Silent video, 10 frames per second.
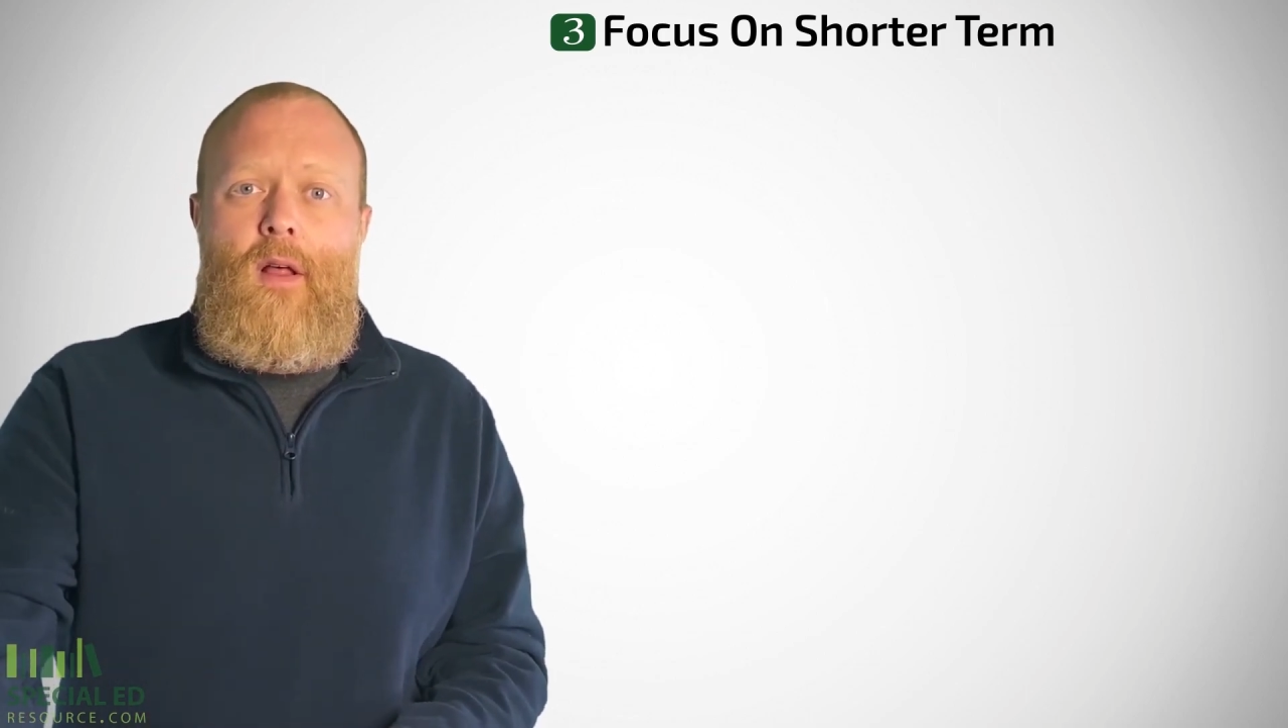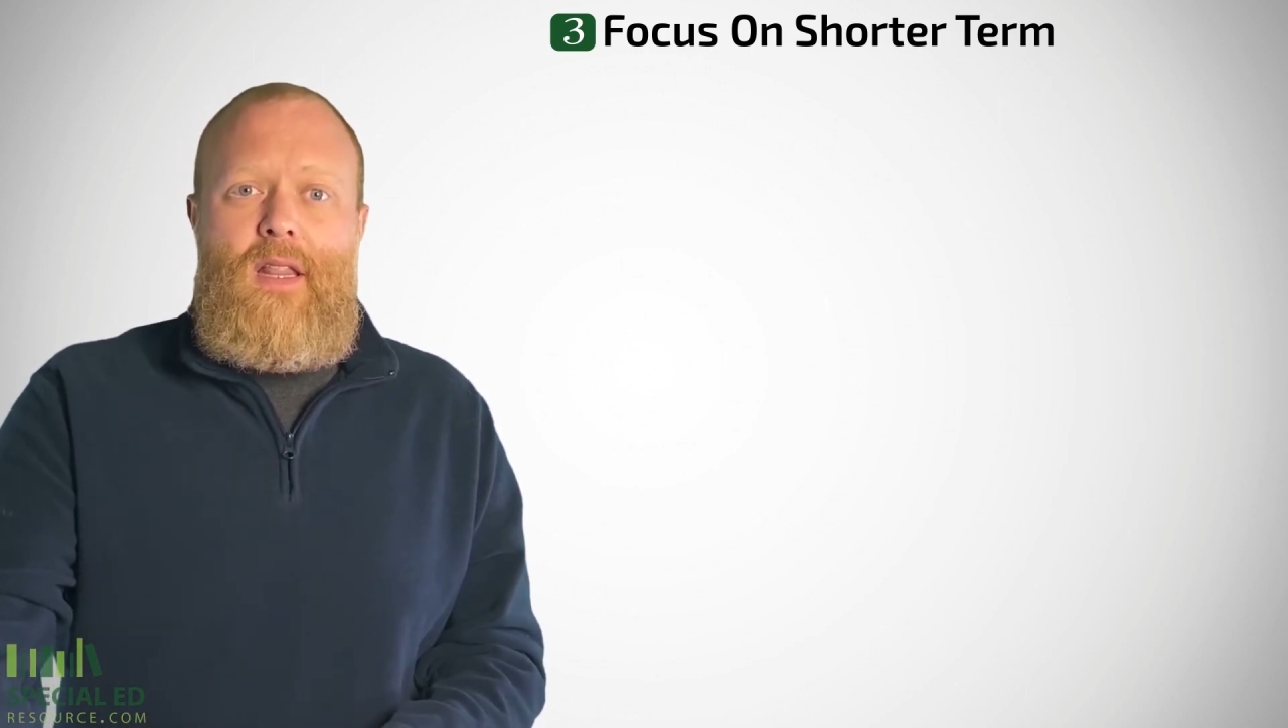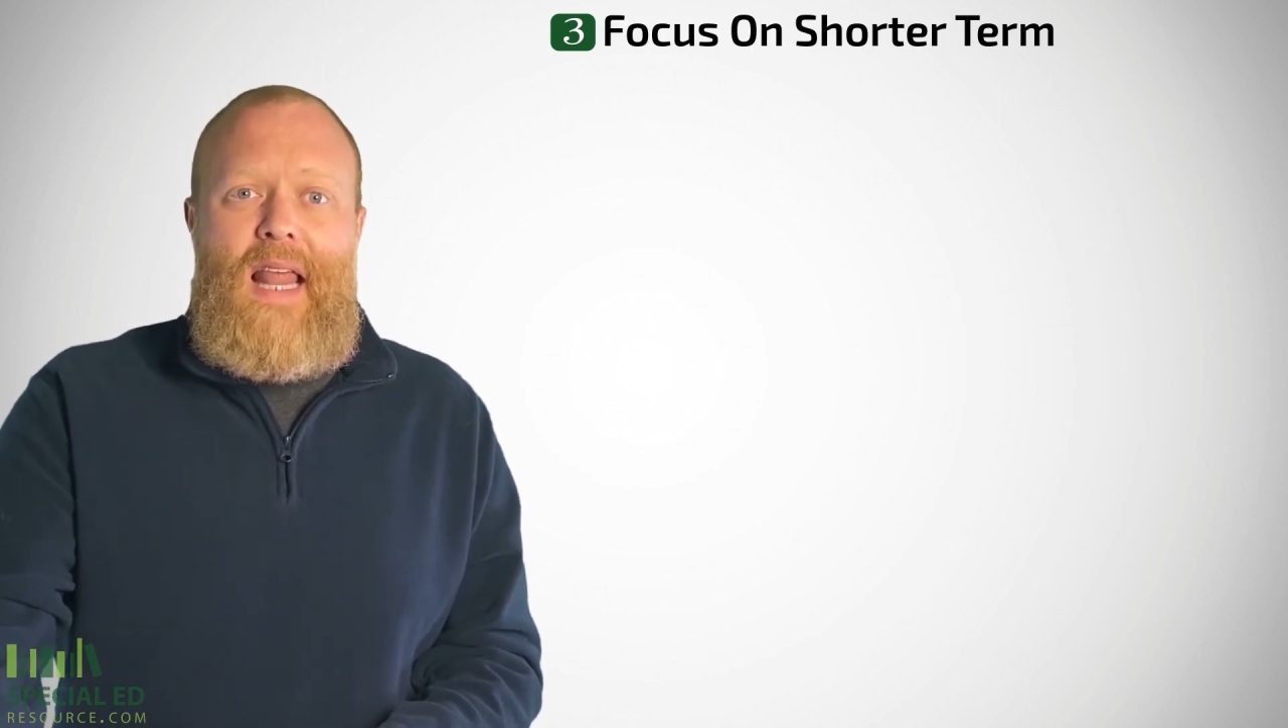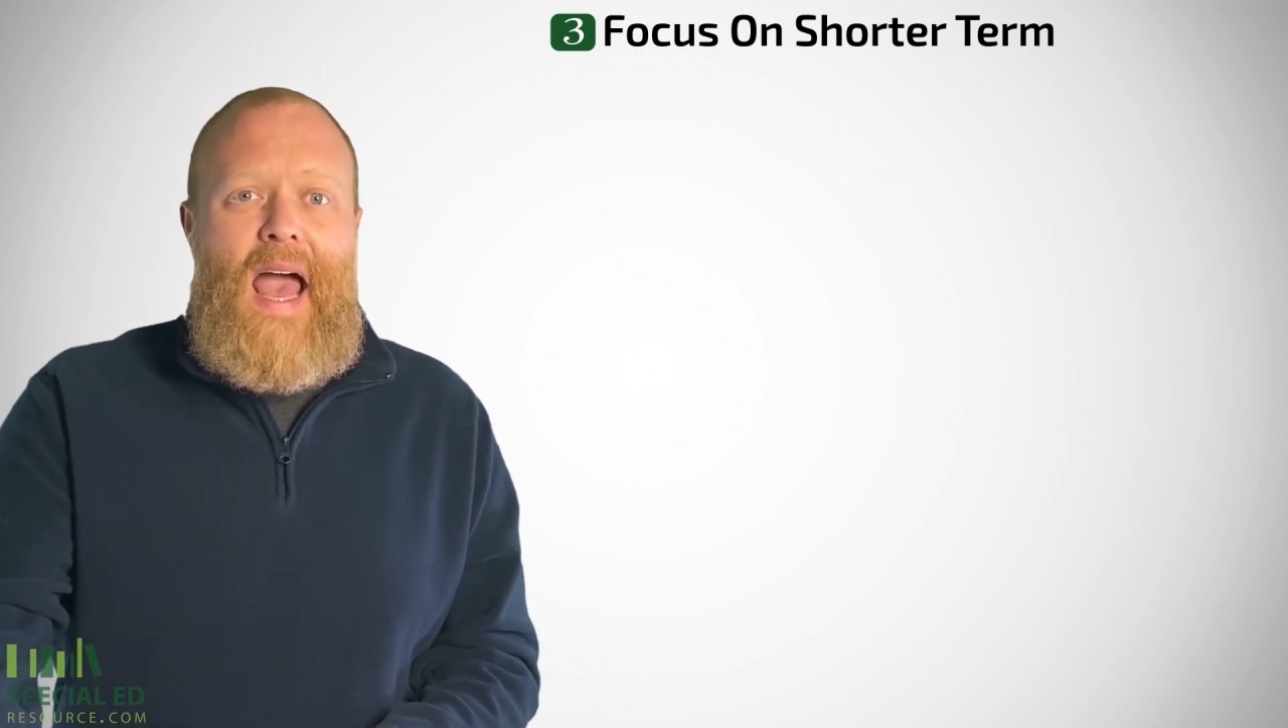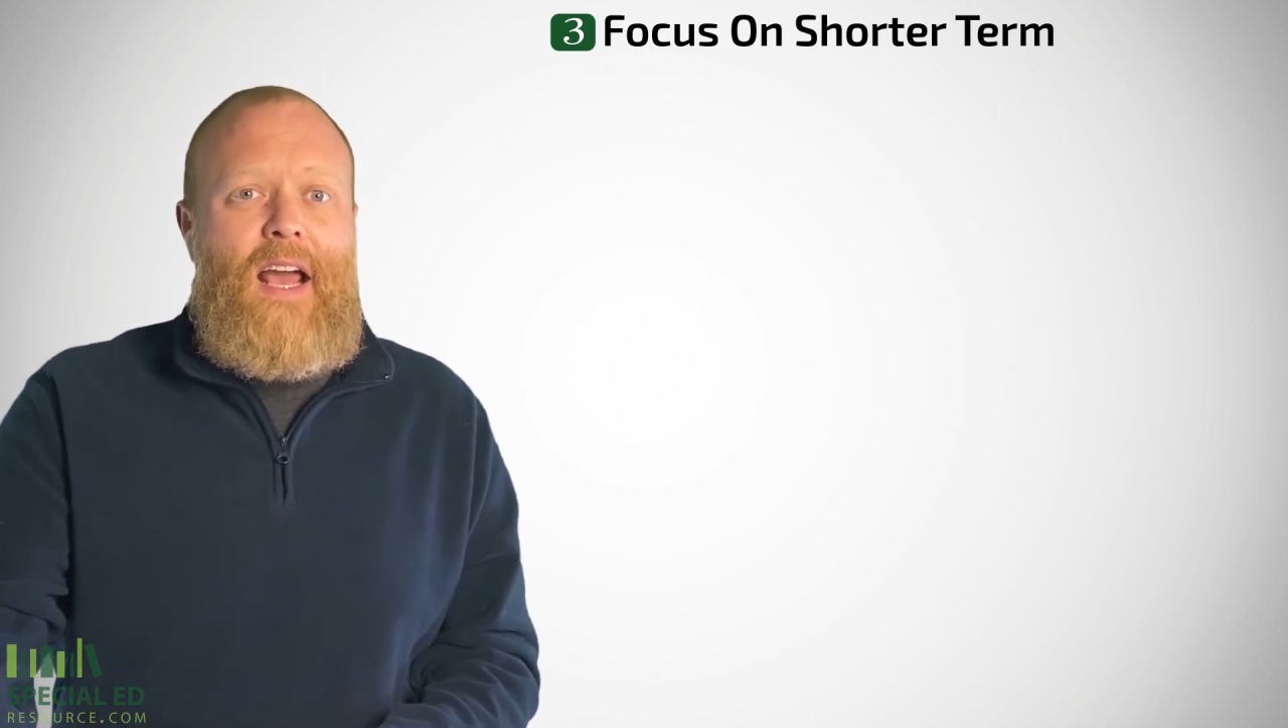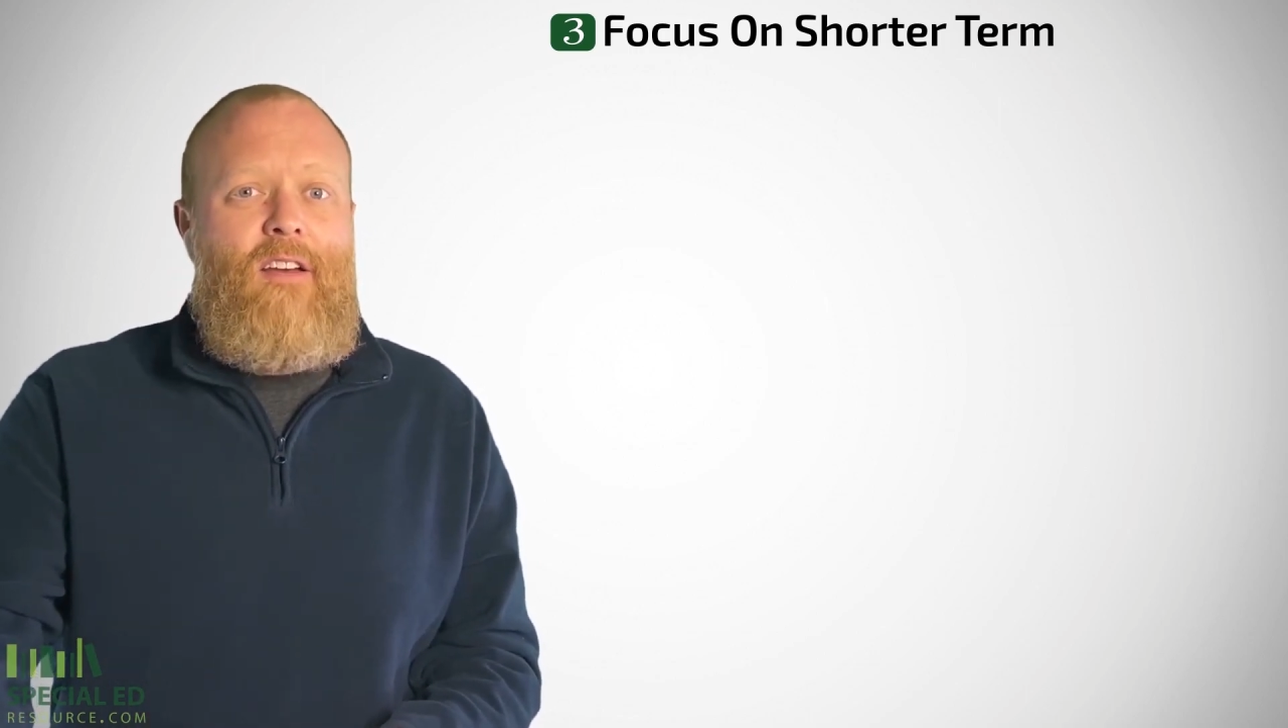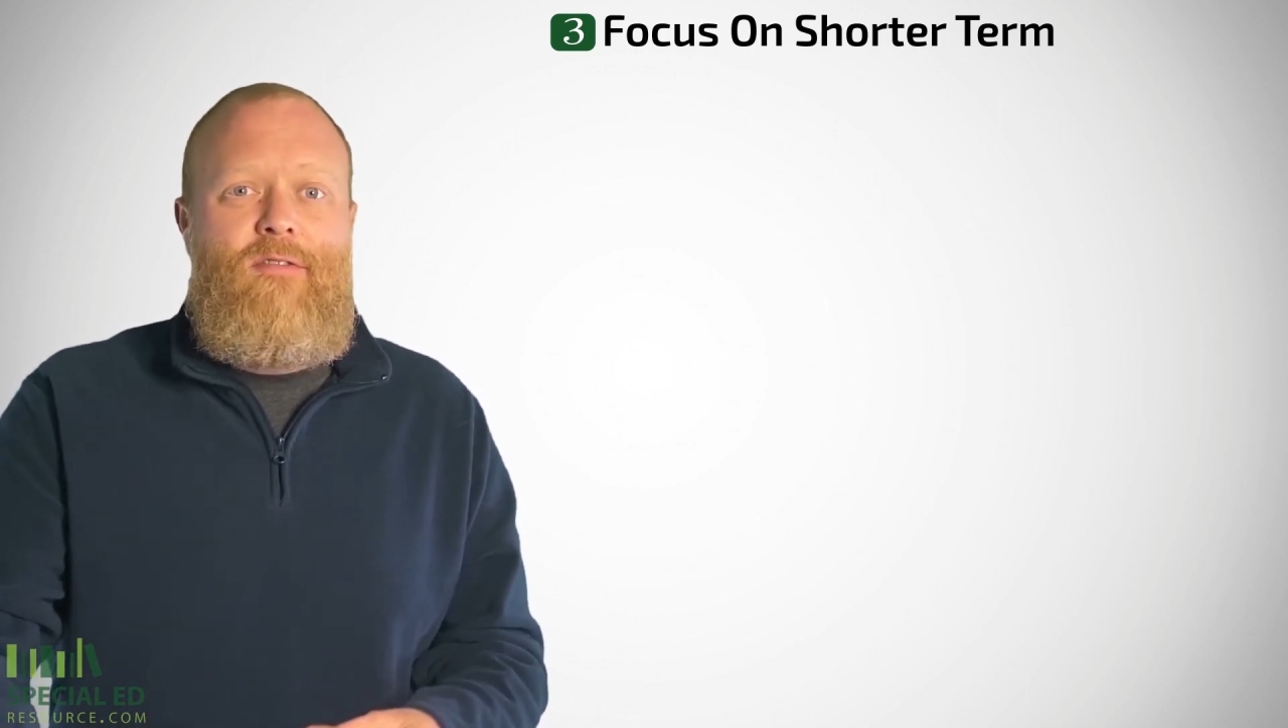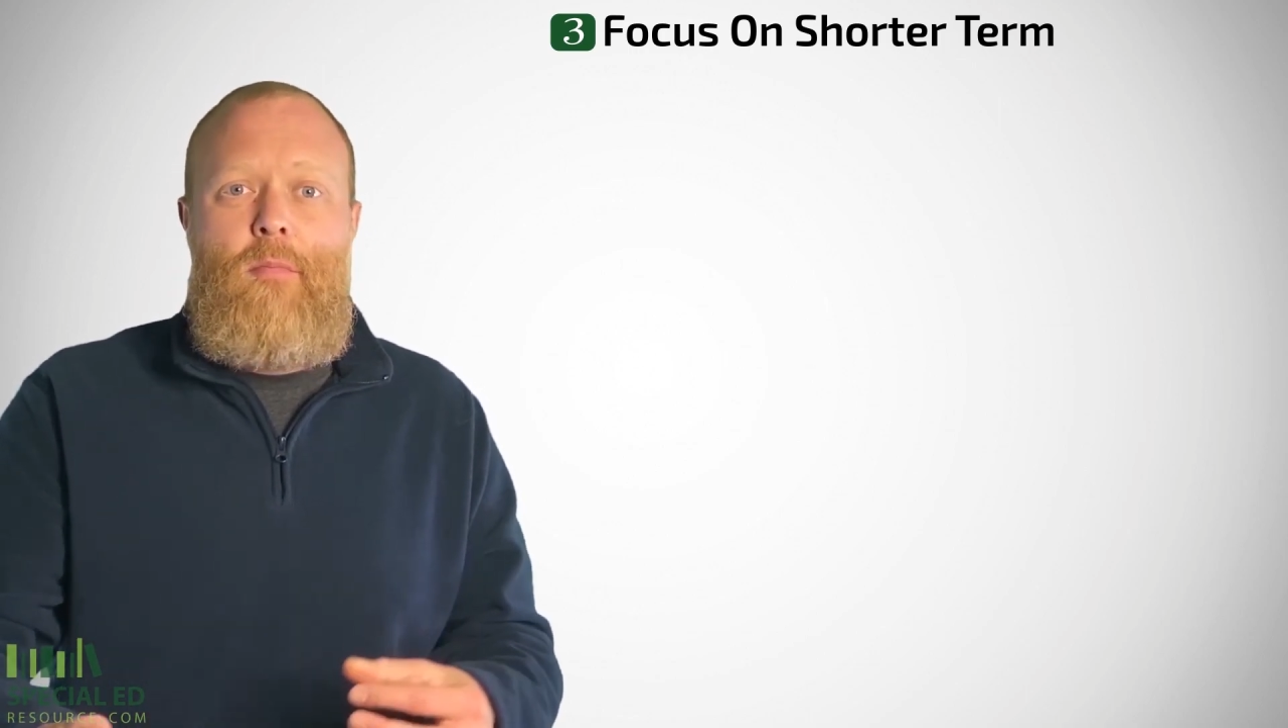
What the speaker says: lack of